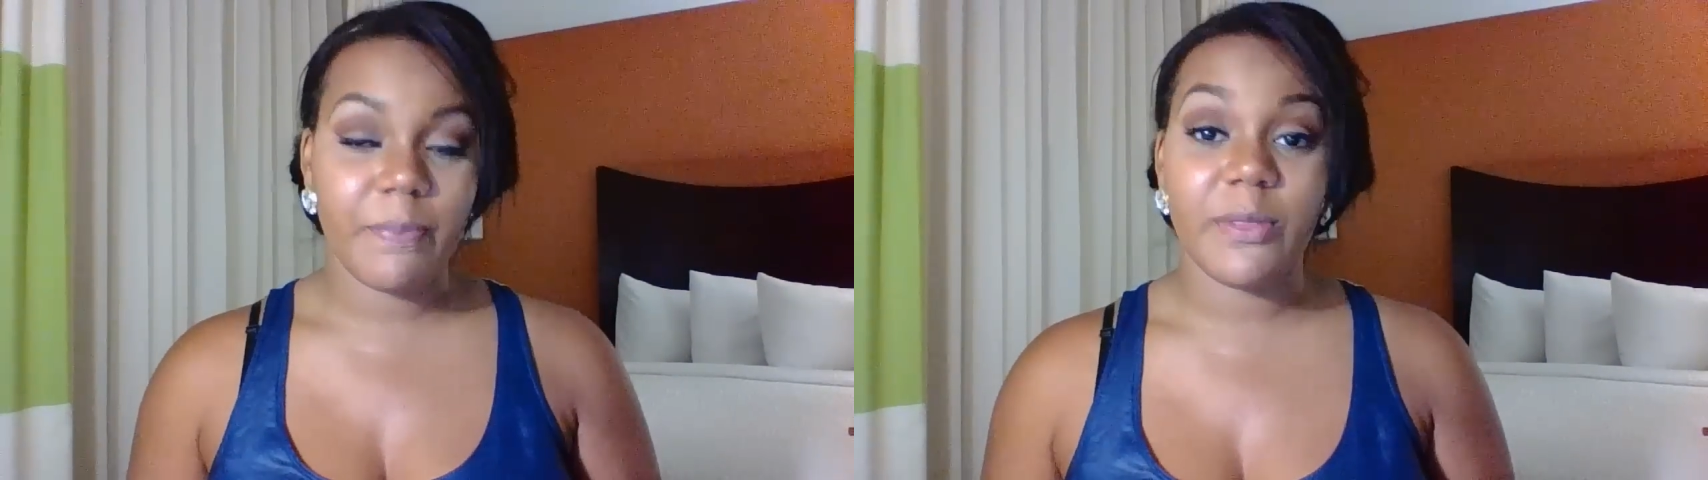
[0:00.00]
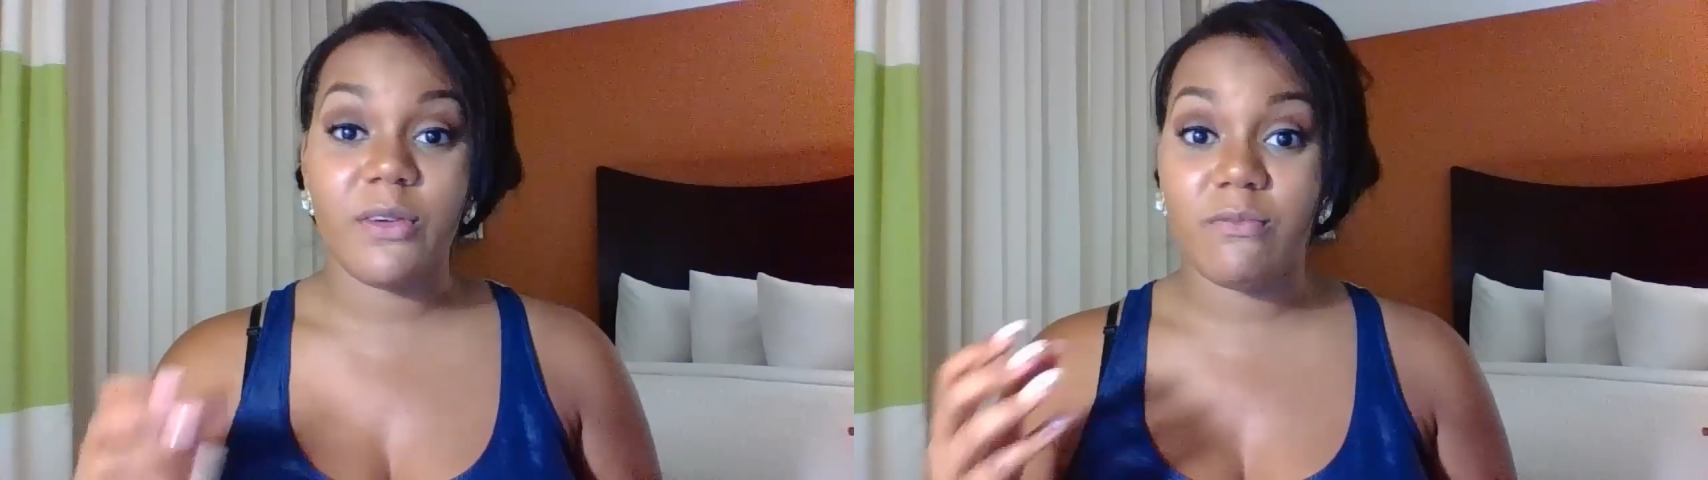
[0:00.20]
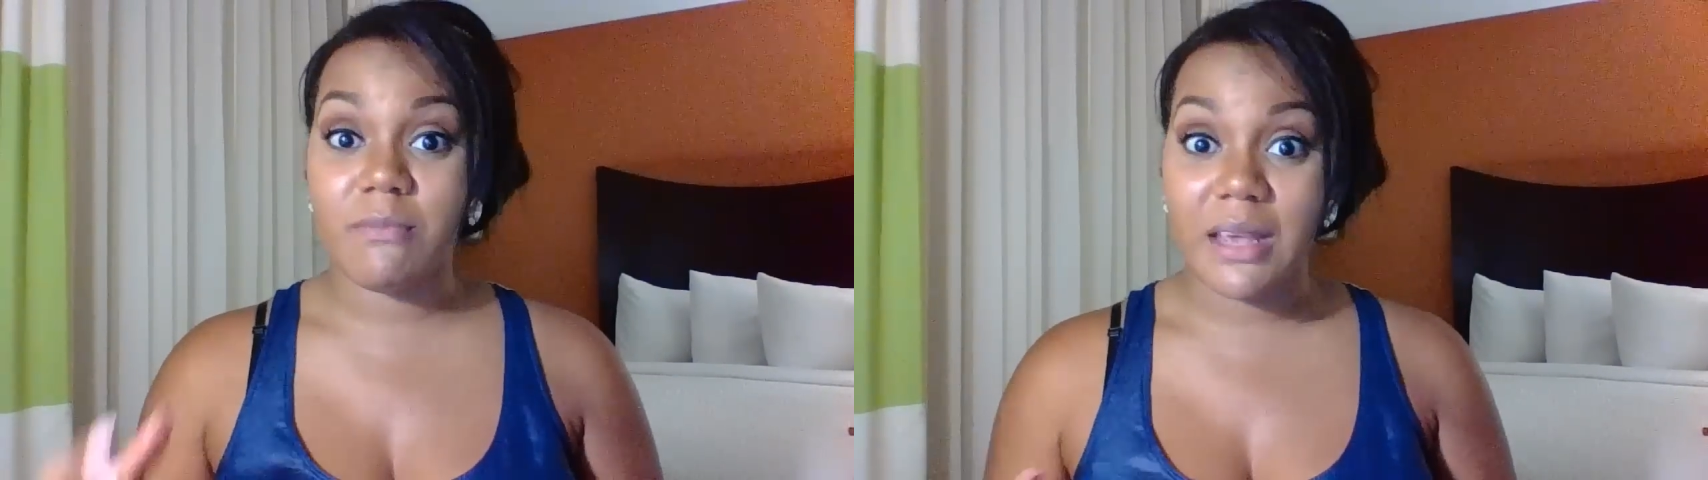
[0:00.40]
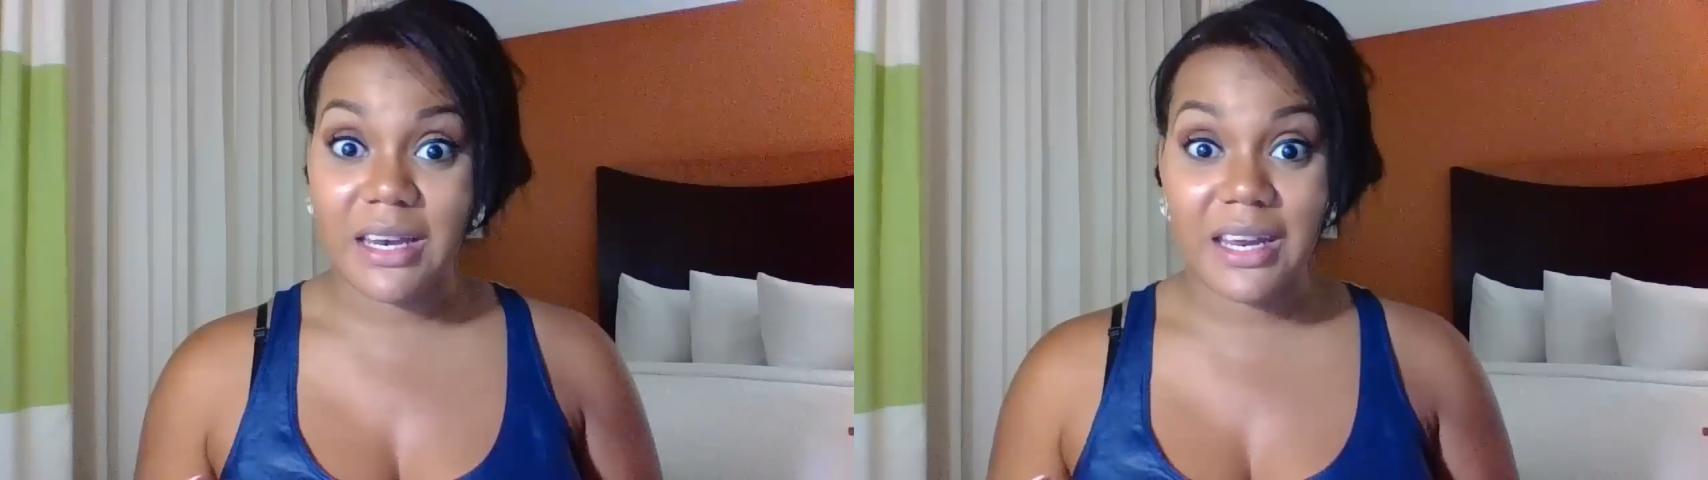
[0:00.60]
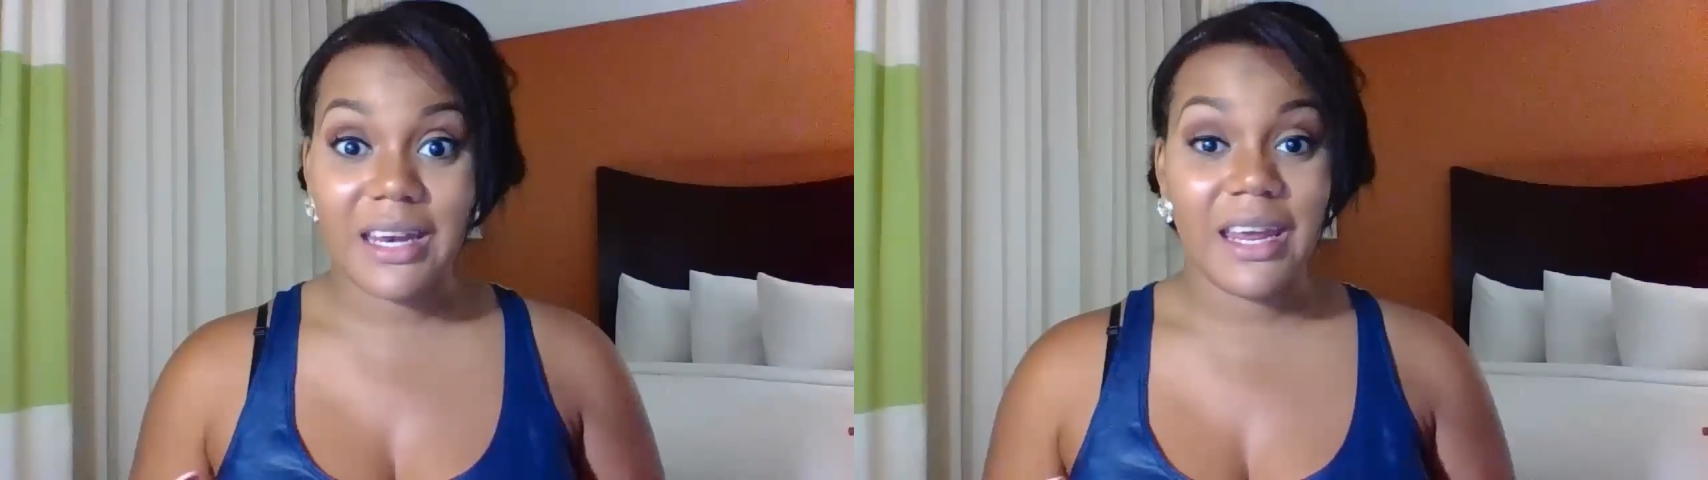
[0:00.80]
you made
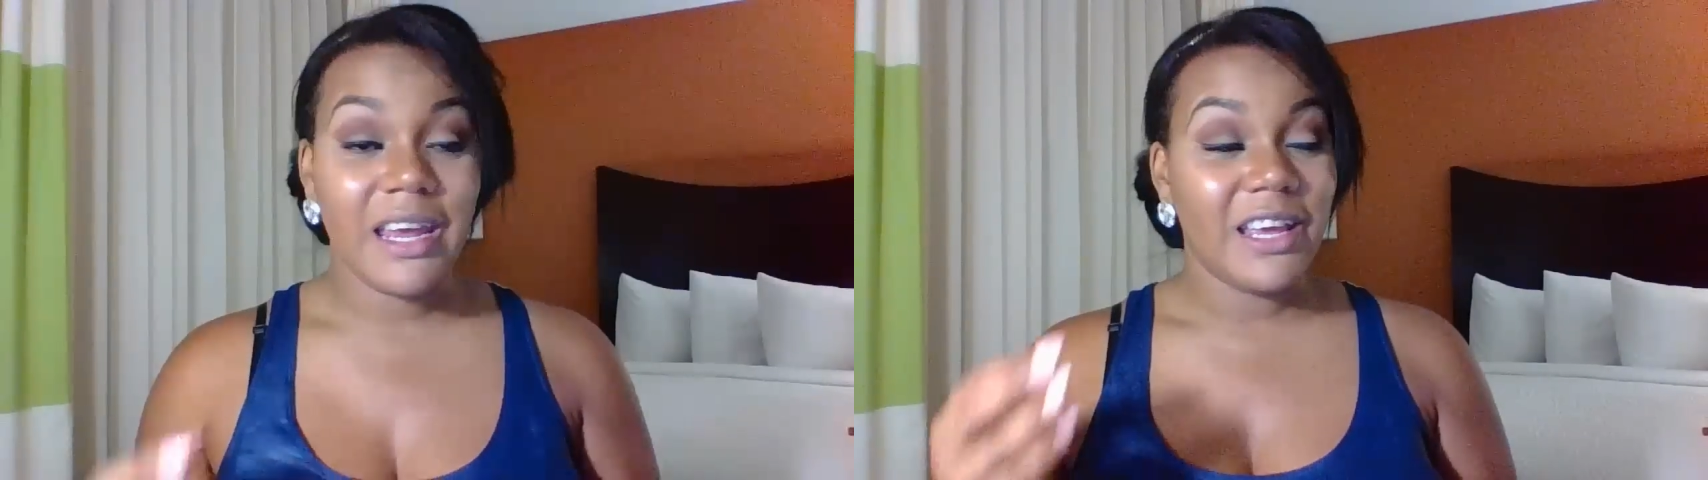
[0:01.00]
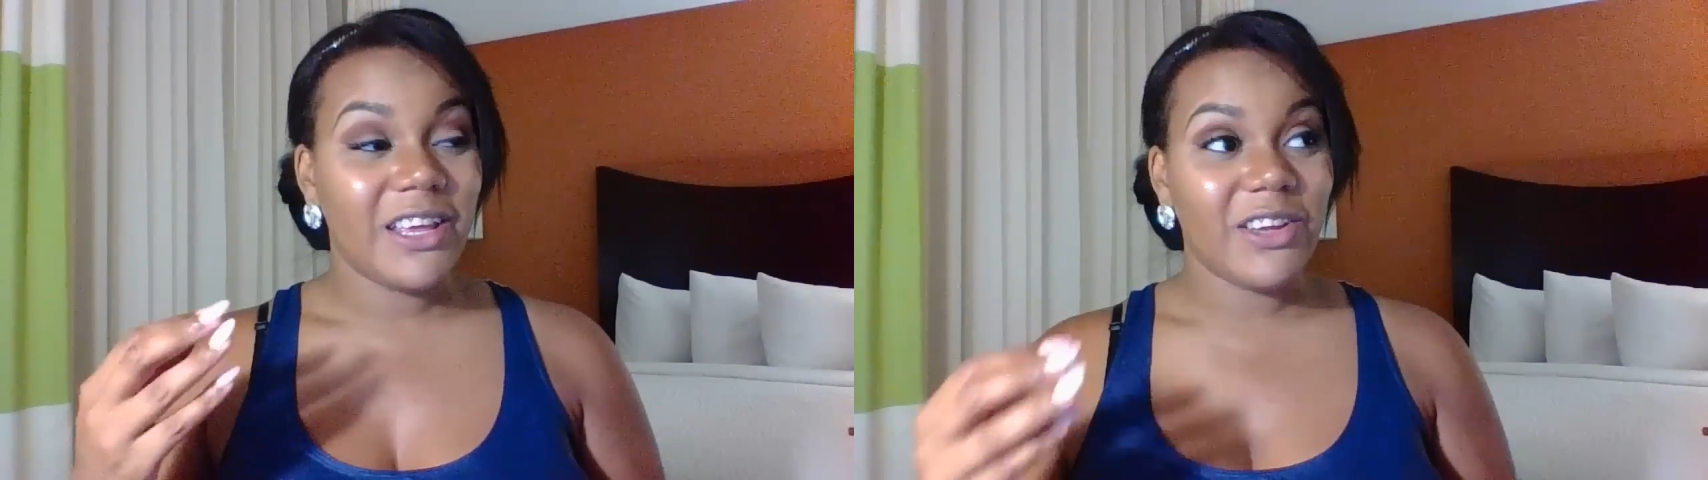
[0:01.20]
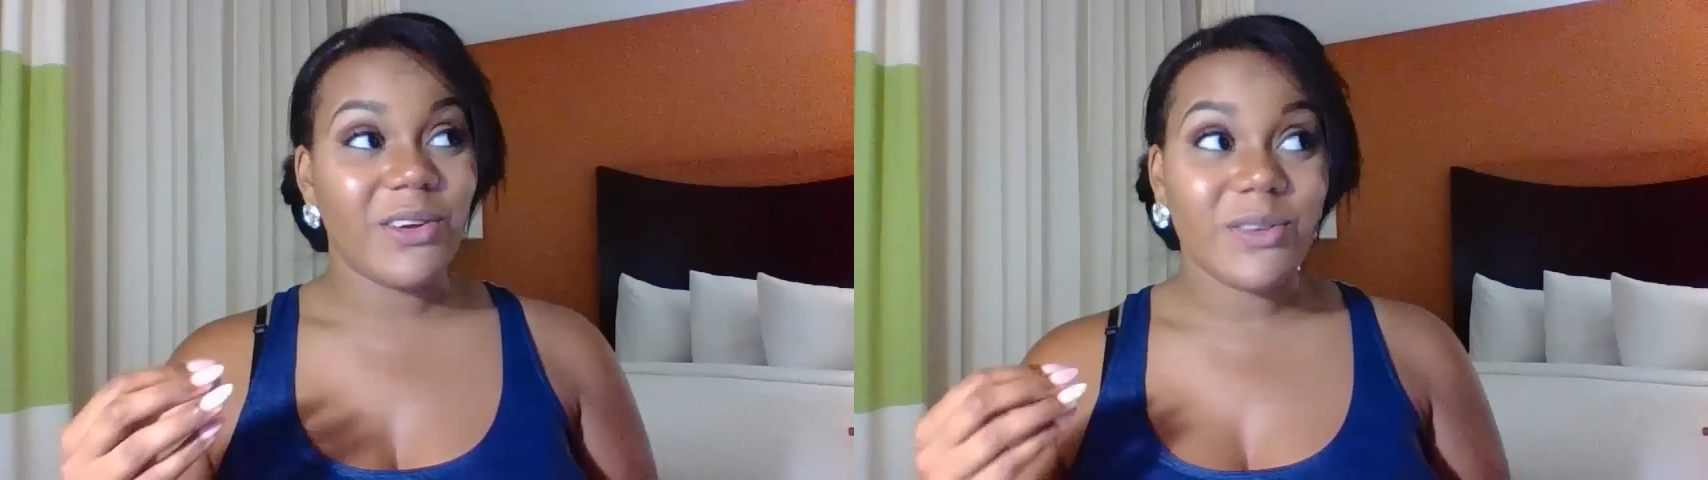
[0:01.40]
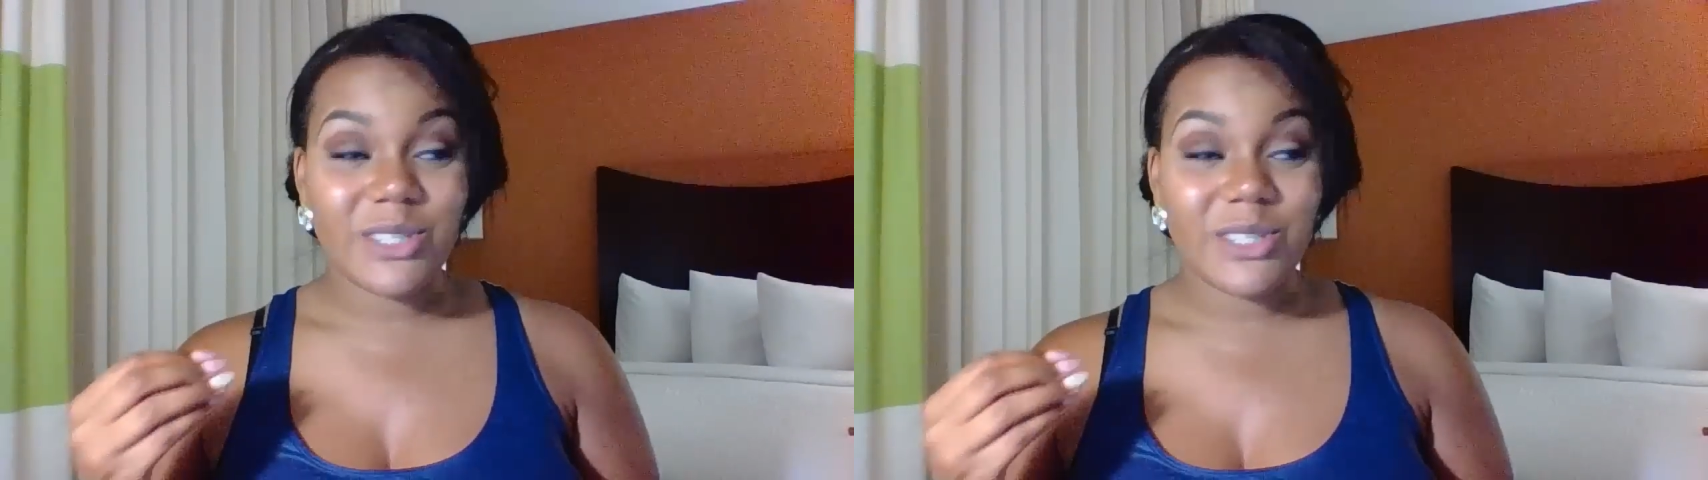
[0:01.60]
it. You